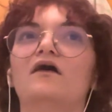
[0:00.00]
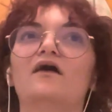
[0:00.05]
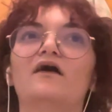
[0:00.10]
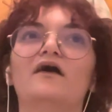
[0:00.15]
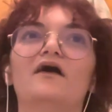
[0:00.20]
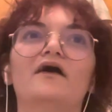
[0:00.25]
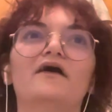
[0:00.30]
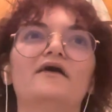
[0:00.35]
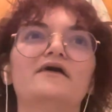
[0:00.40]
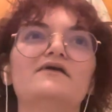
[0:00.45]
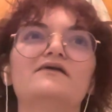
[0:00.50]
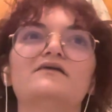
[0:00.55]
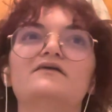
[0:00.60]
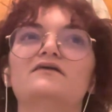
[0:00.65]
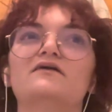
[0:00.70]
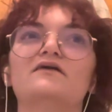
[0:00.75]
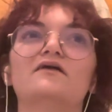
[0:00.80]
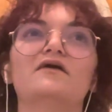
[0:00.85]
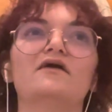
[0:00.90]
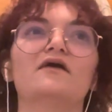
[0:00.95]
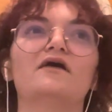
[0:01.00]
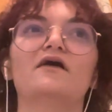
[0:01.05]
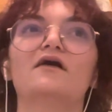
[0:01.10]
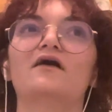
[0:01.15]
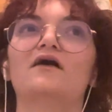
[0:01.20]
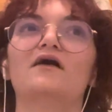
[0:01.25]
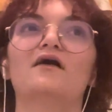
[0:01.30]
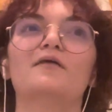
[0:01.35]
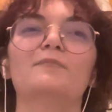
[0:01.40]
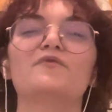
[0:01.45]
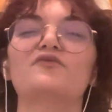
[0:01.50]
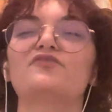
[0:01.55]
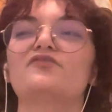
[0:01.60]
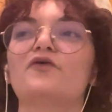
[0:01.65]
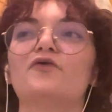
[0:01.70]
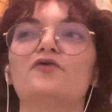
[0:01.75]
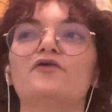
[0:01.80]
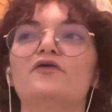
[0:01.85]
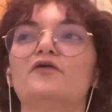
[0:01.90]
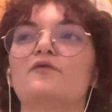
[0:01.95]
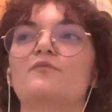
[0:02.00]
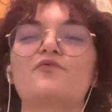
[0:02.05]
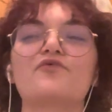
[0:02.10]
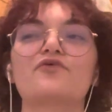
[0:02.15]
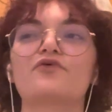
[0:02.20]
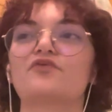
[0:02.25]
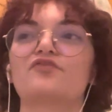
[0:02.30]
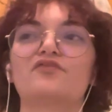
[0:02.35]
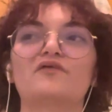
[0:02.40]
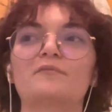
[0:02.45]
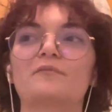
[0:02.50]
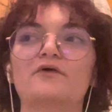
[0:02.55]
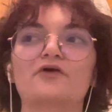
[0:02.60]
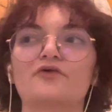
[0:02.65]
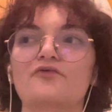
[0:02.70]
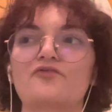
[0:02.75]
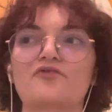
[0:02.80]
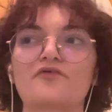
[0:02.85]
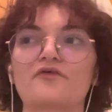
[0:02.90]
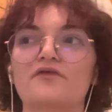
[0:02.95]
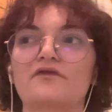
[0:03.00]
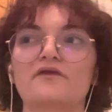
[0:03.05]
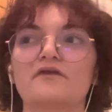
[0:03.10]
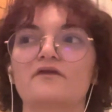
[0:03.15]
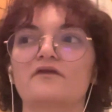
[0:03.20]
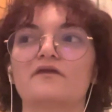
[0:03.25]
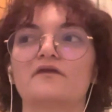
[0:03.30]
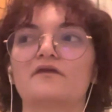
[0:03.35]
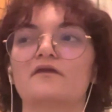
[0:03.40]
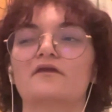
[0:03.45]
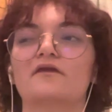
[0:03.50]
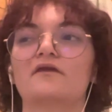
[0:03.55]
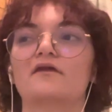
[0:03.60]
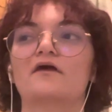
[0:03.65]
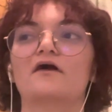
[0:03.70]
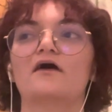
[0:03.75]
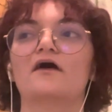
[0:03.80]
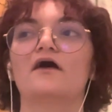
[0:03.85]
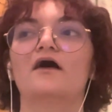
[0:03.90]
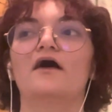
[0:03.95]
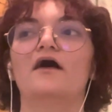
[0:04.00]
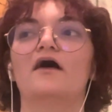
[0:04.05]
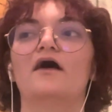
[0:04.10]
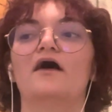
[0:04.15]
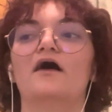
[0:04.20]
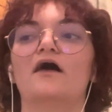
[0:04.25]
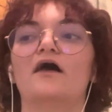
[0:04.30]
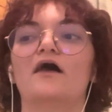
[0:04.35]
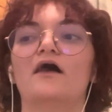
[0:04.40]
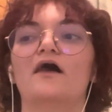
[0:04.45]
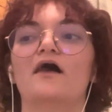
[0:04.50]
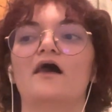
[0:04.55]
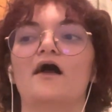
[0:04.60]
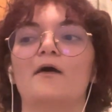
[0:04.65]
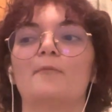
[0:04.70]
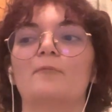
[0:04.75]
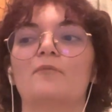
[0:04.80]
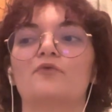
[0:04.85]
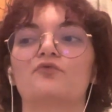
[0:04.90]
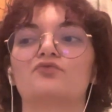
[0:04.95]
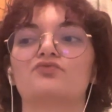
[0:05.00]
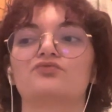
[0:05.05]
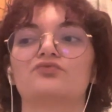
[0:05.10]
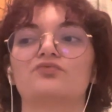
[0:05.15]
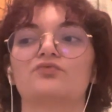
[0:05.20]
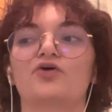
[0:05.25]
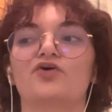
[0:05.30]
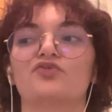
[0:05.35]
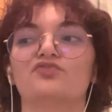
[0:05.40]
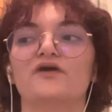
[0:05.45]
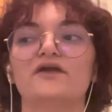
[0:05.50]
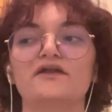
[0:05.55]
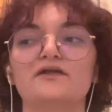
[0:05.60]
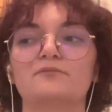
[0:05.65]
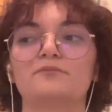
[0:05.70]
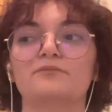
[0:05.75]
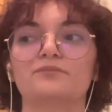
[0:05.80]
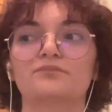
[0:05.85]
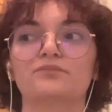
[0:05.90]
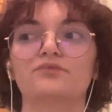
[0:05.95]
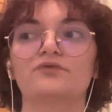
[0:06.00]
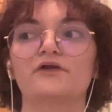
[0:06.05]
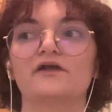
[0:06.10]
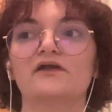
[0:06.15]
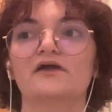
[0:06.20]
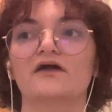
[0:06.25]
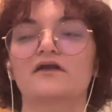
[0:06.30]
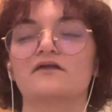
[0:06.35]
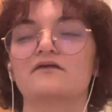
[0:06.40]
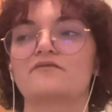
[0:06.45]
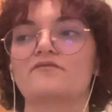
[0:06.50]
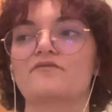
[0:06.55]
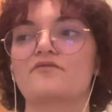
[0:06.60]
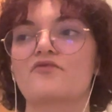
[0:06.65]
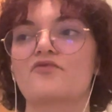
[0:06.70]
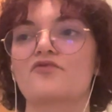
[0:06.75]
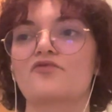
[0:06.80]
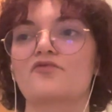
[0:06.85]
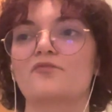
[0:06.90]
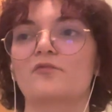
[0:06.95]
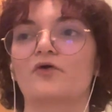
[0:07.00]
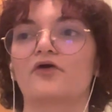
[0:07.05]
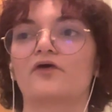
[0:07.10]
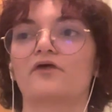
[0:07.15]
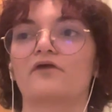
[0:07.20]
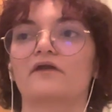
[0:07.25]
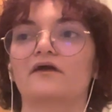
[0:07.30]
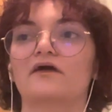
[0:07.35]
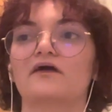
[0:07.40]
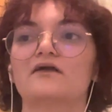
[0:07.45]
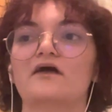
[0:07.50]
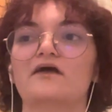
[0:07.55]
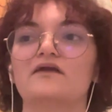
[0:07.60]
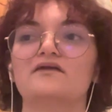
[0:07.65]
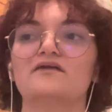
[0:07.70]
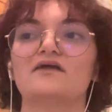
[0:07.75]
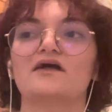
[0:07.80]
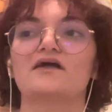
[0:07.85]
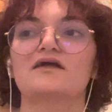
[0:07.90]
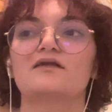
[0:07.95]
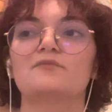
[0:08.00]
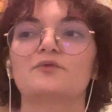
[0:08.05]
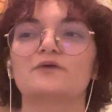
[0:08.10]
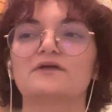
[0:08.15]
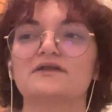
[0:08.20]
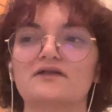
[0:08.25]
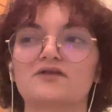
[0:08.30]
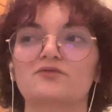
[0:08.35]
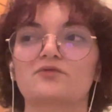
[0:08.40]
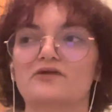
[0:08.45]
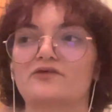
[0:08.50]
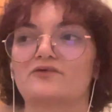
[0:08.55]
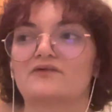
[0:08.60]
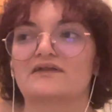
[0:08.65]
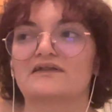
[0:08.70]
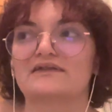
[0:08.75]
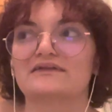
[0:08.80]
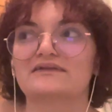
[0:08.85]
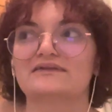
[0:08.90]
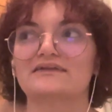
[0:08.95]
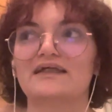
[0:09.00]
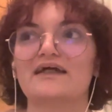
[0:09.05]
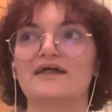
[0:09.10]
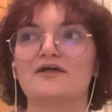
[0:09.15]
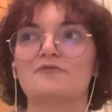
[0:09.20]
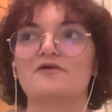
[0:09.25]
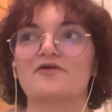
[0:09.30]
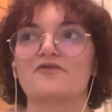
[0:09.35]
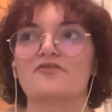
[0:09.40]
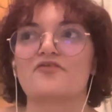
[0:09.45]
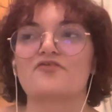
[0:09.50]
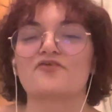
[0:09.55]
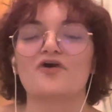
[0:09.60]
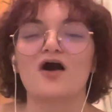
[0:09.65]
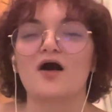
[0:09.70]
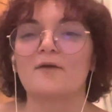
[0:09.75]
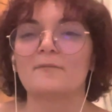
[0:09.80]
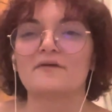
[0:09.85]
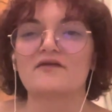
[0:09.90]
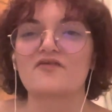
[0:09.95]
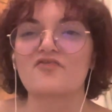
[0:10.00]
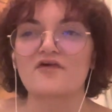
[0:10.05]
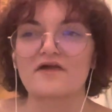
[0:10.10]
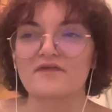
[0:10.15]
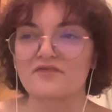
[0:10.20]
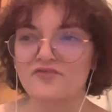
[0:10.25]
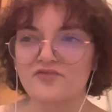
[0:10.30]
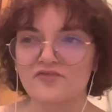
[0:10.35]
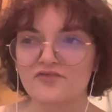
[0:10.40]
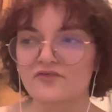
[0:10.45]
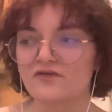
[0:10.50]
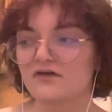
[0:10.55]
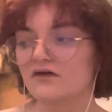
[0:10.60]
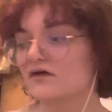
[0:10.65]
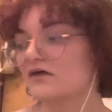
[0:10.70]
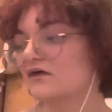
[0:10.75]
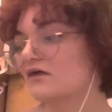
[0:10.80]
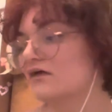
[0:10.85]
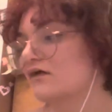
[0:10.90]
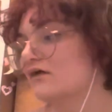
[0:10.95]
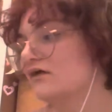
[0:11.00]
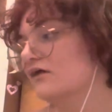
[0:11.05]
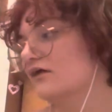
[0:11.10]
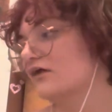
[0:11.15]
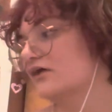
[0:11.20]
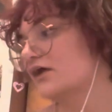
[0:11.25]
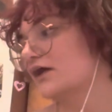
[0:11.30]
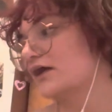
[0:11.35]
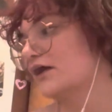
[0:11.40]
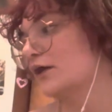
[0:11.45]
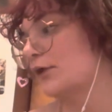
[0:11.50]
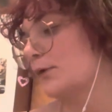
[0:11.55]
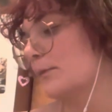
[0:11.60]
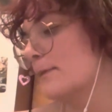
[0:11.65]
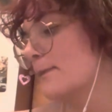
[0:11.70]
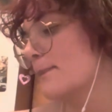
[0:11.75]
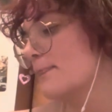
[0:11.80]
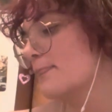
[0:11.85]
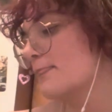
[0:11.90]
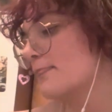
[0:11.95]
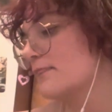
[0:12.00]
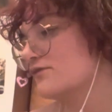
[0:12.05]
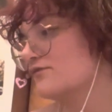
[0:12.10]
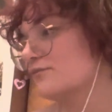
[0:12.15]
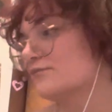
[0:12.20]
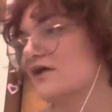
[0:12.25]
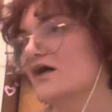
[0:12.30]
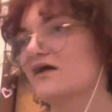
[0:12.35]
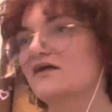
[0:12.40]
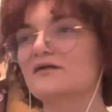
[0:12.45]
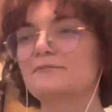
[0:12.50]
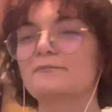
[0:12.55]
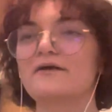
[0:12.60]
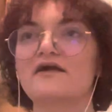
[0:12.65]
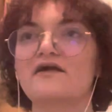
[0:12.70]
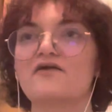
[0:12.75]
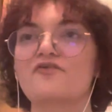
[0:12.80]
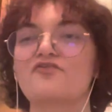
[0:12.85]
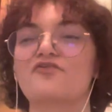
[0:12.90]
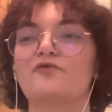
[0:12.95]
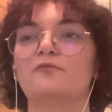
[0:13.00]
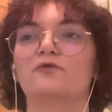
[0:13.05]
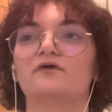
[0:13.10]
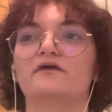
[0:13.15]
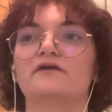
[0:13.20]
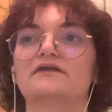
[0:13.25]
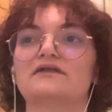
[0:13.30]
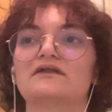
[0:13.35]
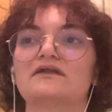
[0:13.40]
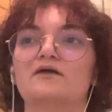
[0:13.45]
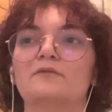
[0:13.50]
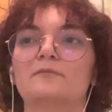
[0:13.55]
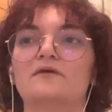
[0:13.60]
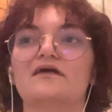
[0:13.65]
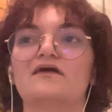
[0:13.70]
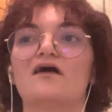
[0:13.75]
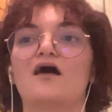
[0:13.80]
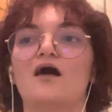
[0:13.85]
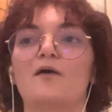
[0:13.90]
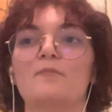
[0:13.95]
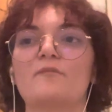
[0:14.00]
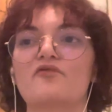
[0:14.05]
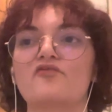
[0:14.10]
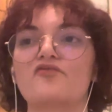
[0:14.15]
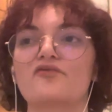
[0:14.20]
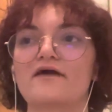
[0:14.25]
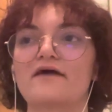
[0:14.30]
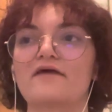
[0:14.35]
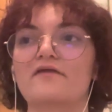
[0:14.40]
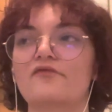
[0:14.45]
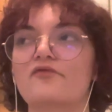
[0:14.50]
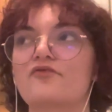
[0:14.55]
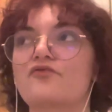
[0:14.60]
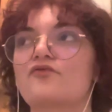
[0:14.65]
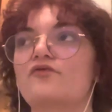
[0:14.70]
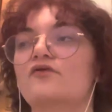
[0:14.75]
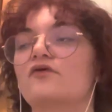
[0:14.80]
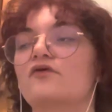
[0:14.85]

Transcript: I'm a very observant person. I'm already pretty kind of smart. I can predict what you're gonna say because it's common sense. Okay, I'm not gonna pay someone to tell me common sense,